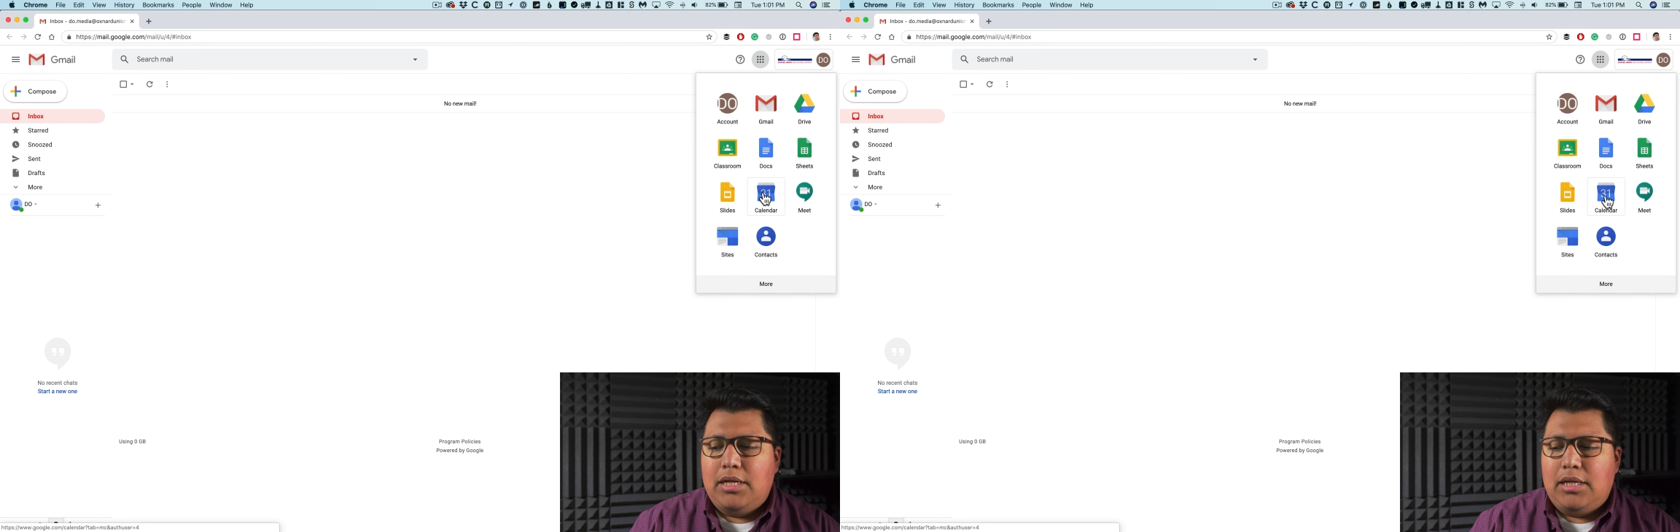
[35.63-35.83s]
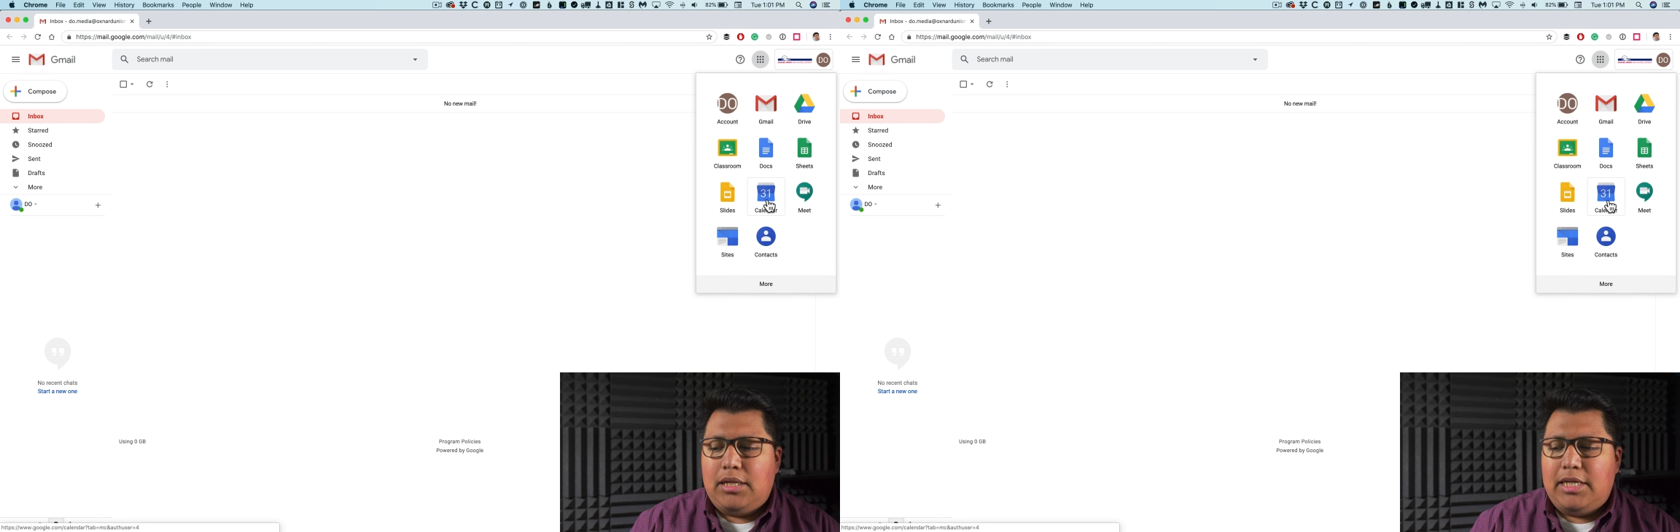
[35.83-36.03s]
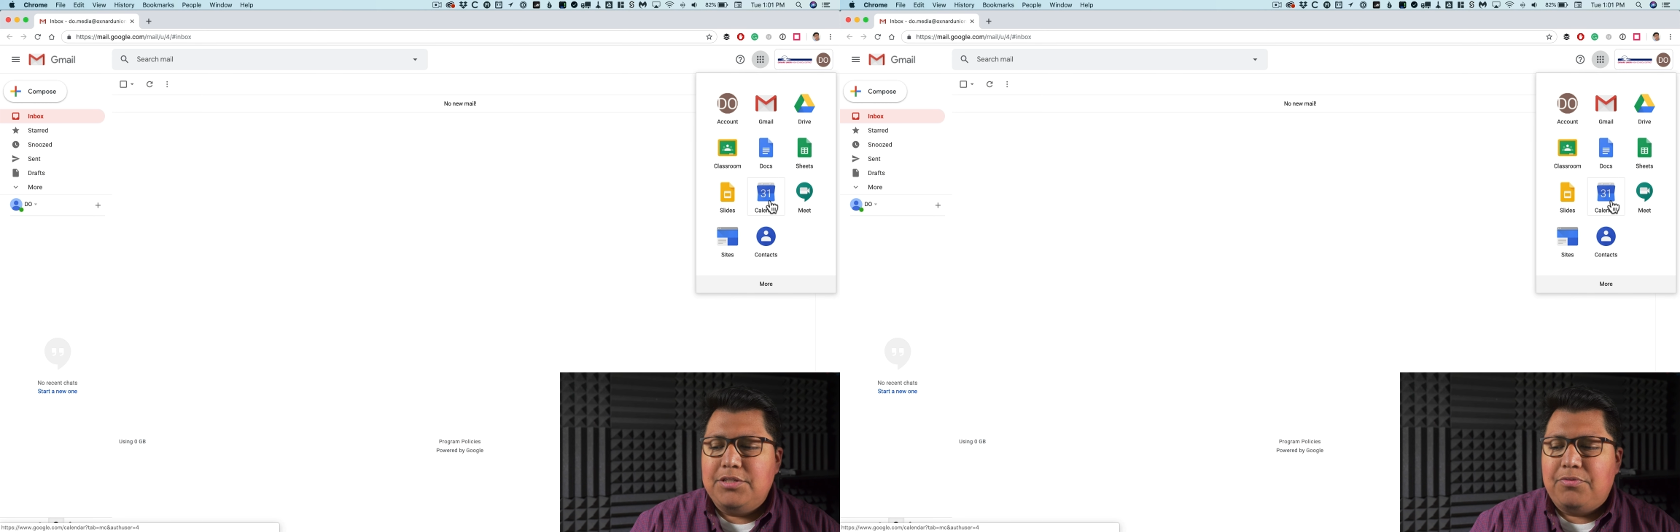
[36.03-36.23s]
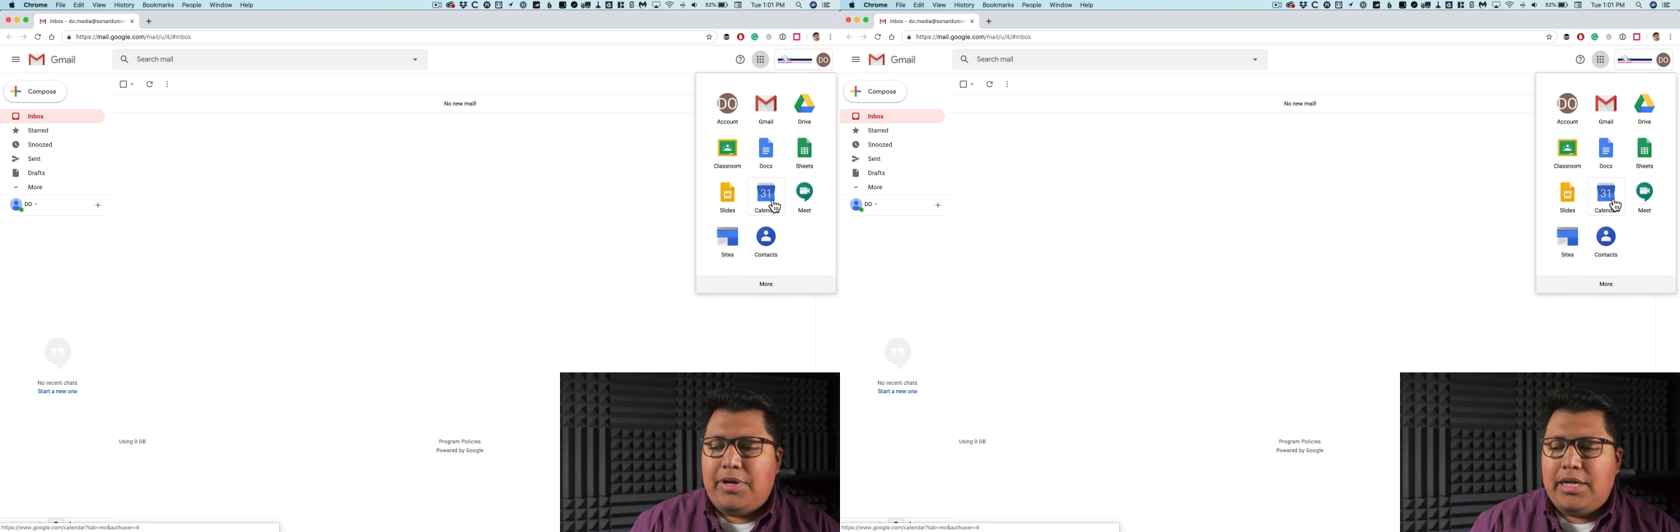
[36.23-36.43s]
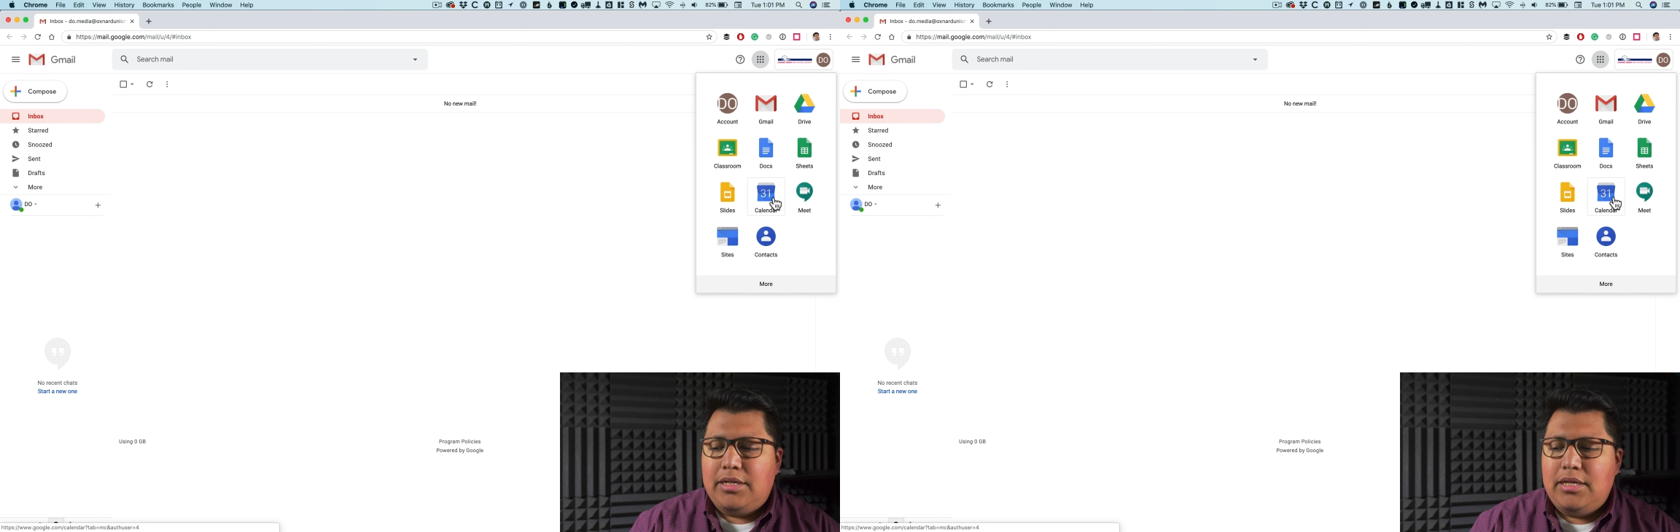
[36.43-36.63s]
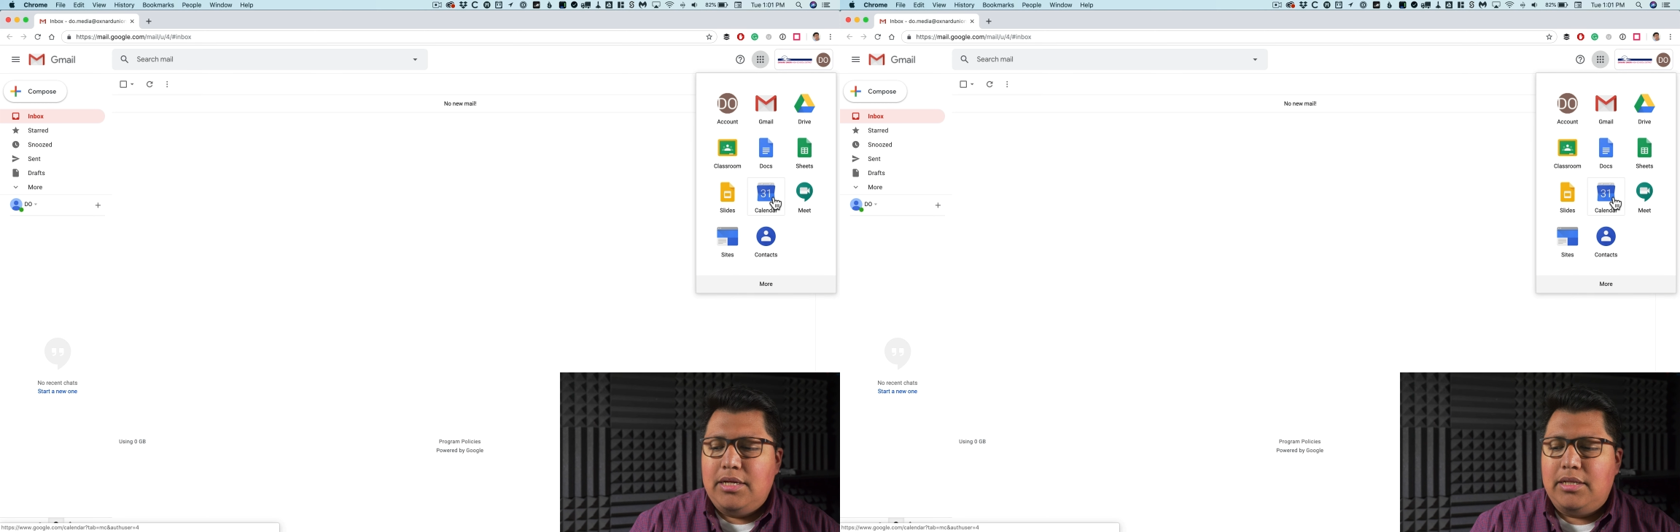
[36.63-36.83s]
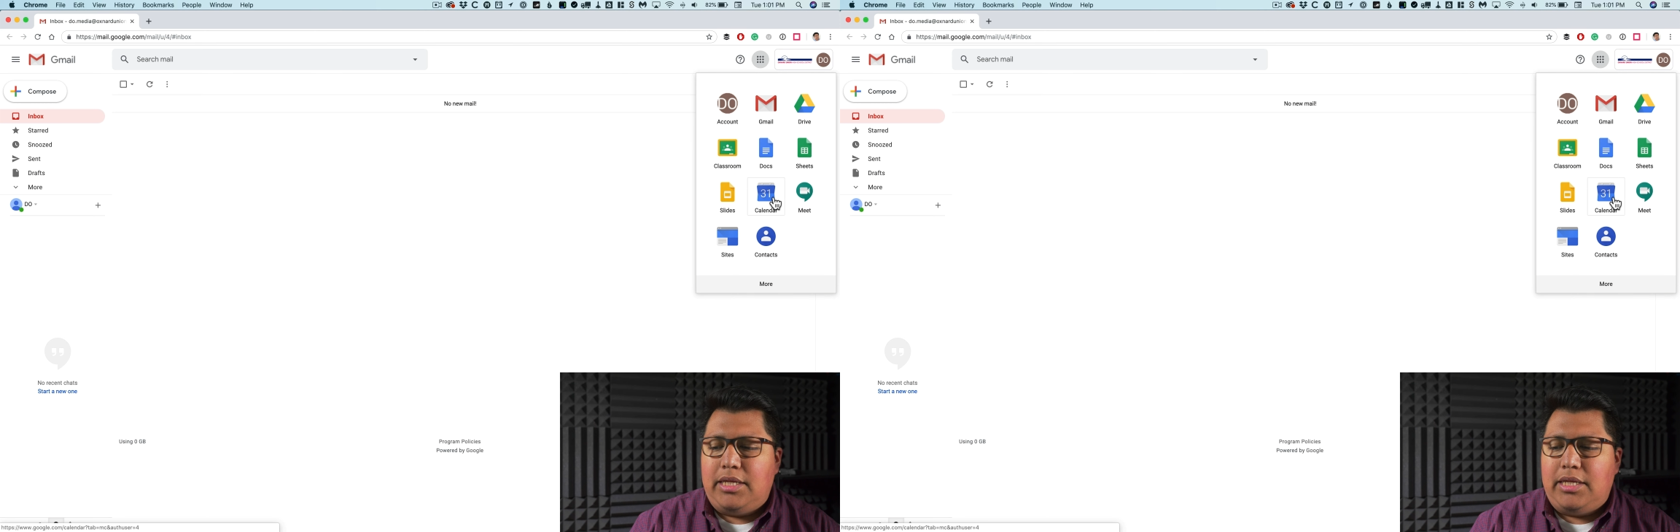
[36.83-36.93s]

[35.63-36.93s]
Let's find the